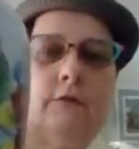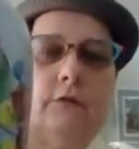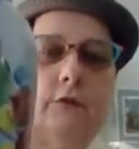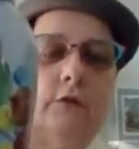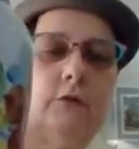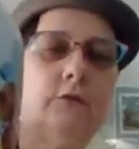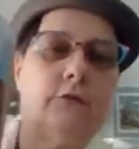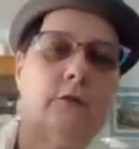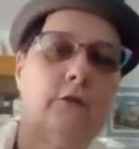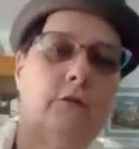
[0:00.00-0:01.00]
This
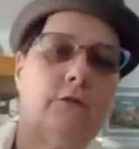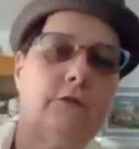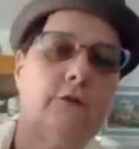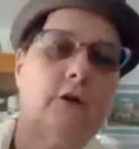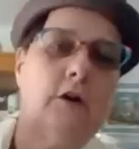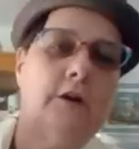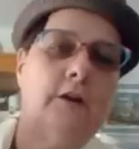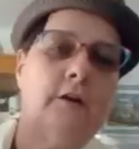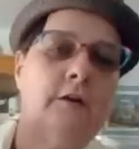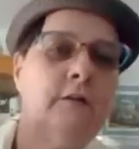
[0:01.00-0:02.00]
wow.
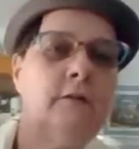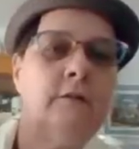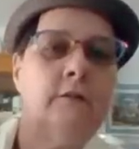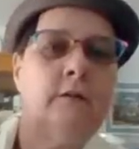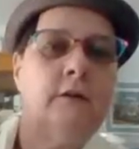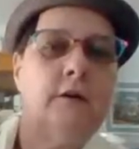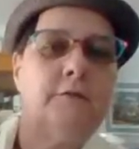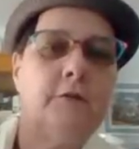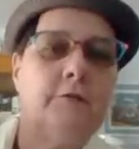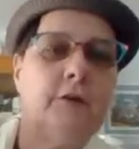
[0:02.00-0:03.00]
is
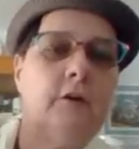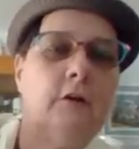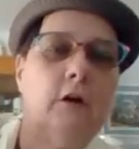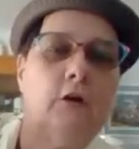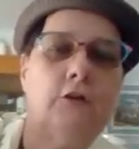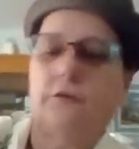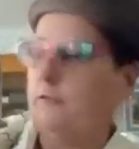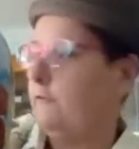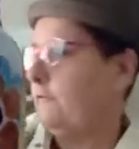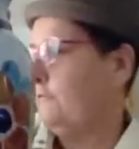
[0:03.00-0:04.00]
at
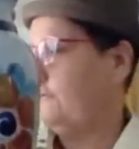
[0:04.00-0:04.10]
$15.